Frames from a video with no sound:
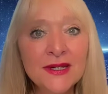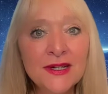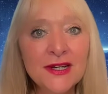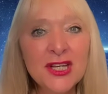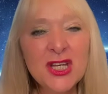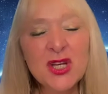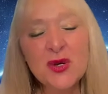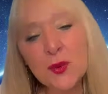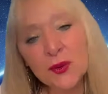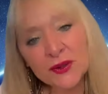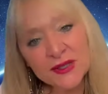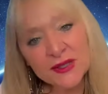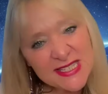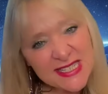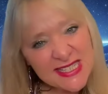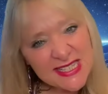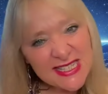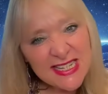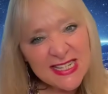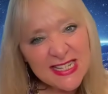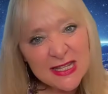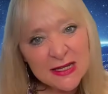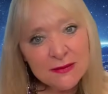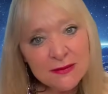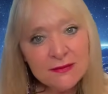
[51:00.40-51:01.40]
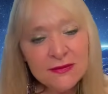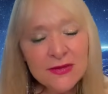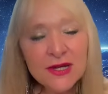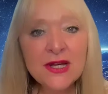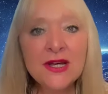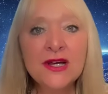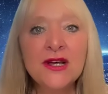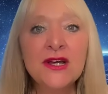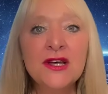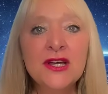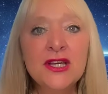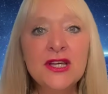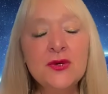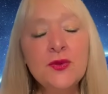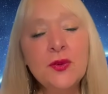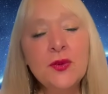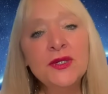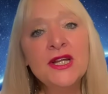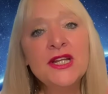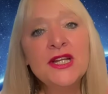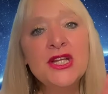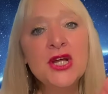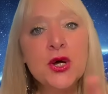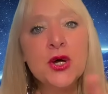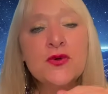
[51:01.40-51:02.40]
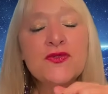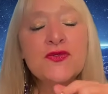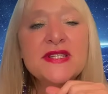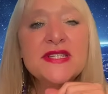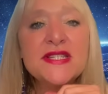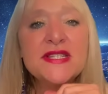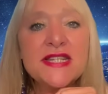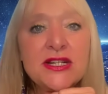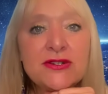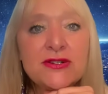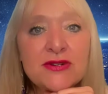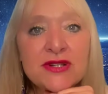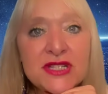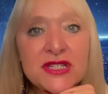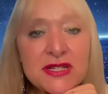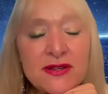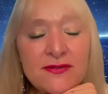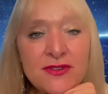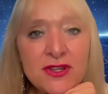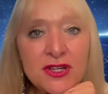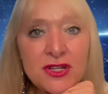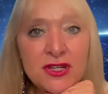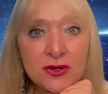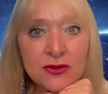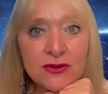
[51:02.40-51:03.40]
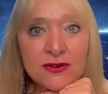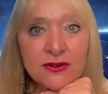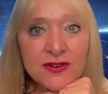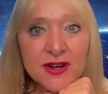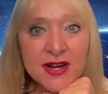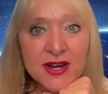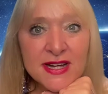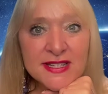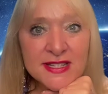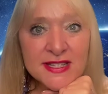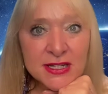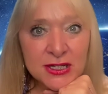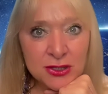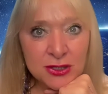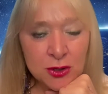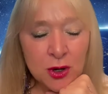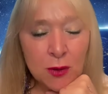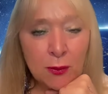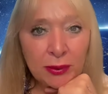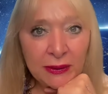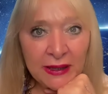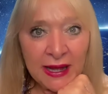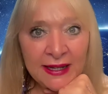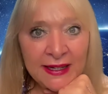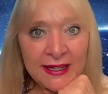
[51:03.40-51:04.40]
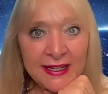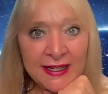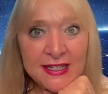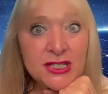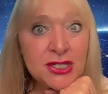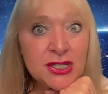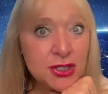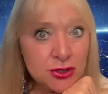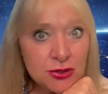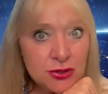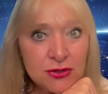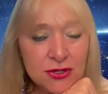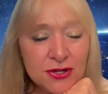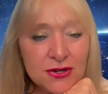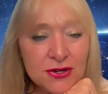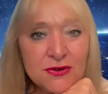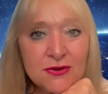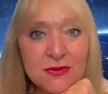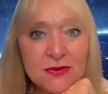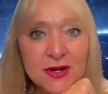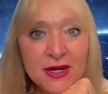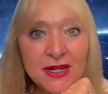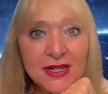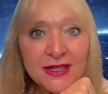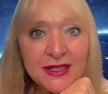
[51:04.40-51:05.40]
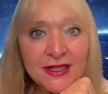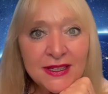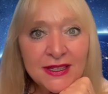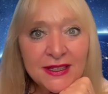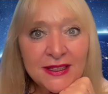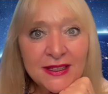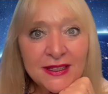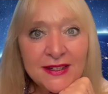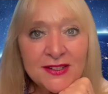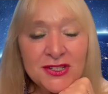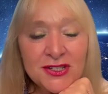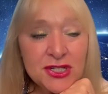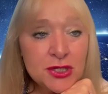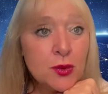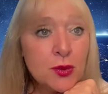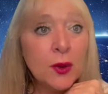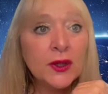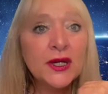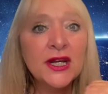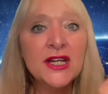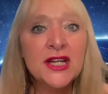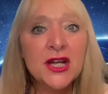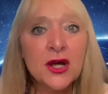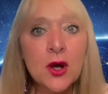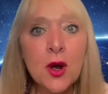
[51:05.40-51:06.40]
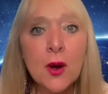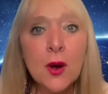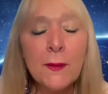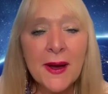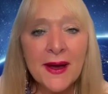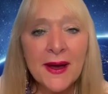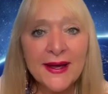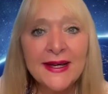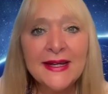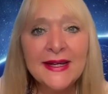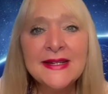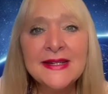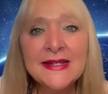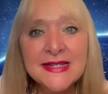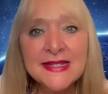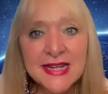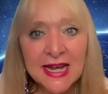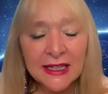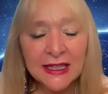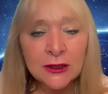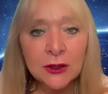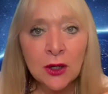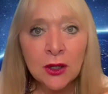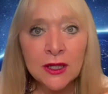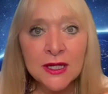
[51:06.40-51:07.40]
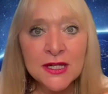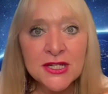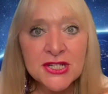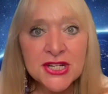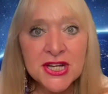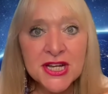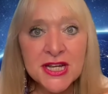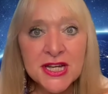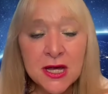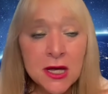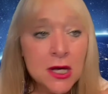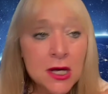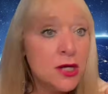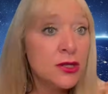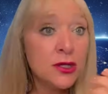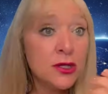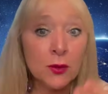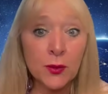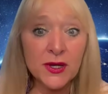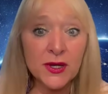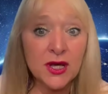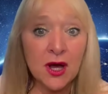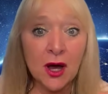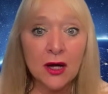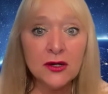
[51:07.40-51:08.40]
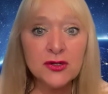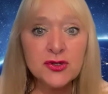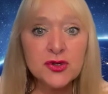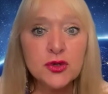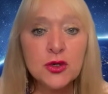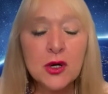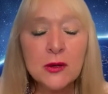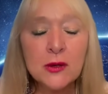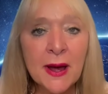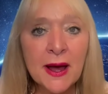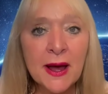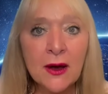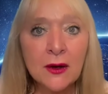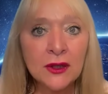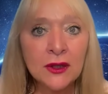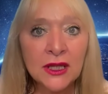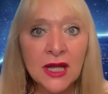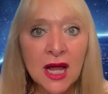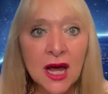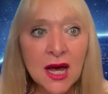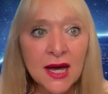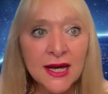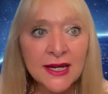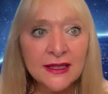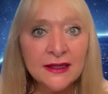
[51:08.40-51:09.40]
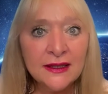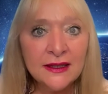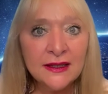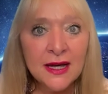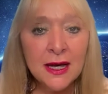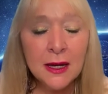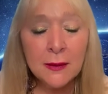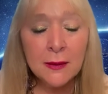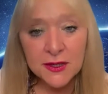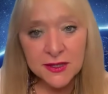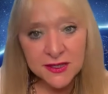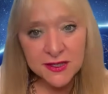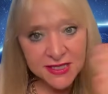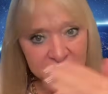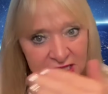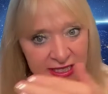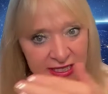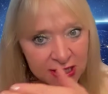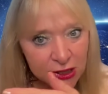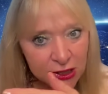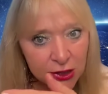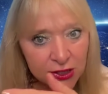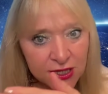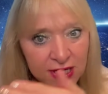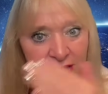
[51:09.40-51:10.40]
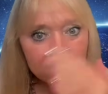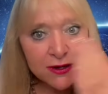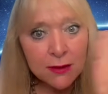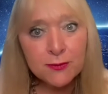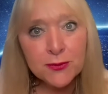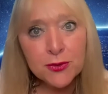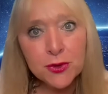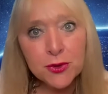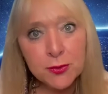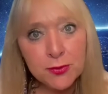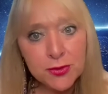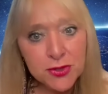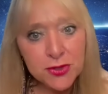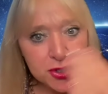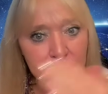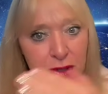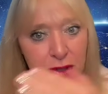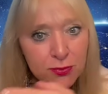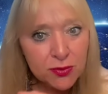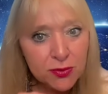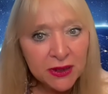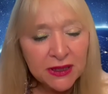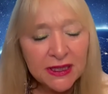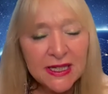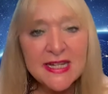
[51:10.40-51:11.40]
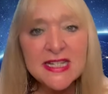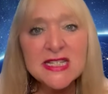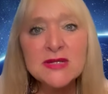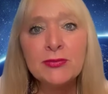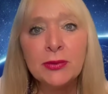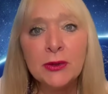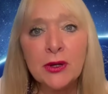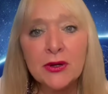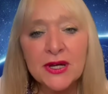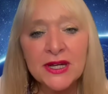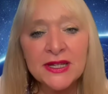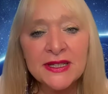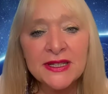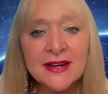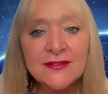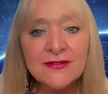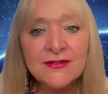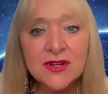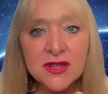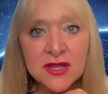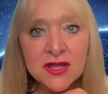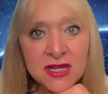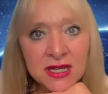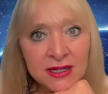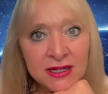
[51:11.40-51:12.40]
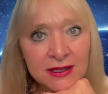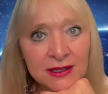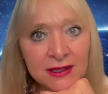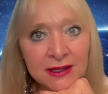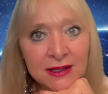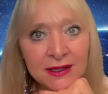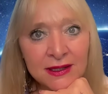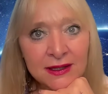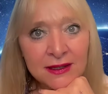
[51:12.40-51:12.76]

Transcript: You want to see them? You want to know the secrets of the universe and your planet? Do you? Do you want to know about hidden technology that we can't talk about online because still there are boob tube police blocking everything?